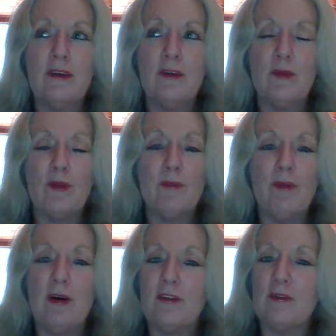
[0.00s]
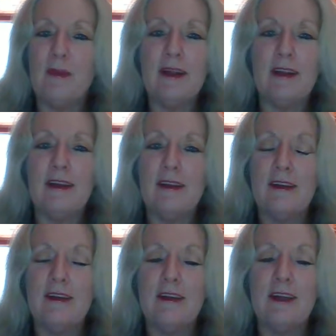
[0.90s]
with piles of money
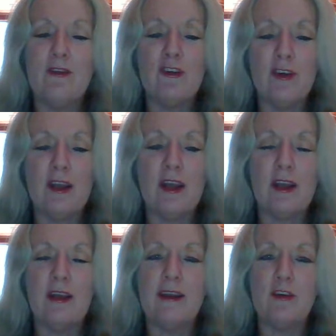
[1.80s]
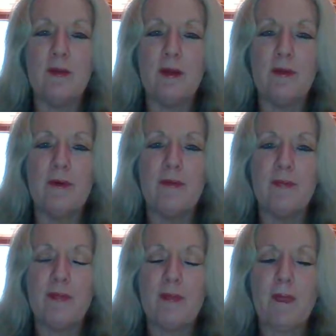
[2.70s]
if you don't know how to connect to people.
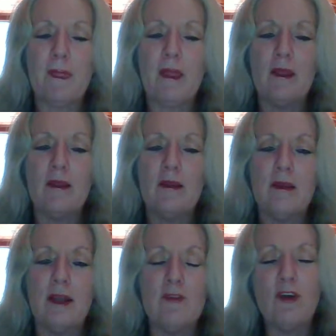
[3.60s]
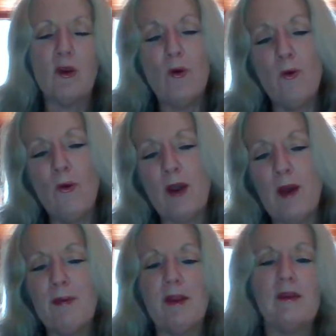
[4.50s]
And if you're caught
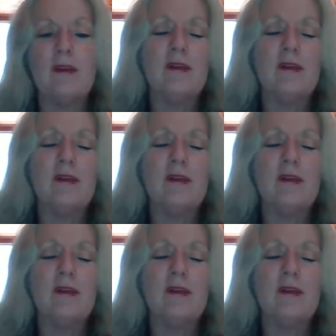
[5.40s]
up in,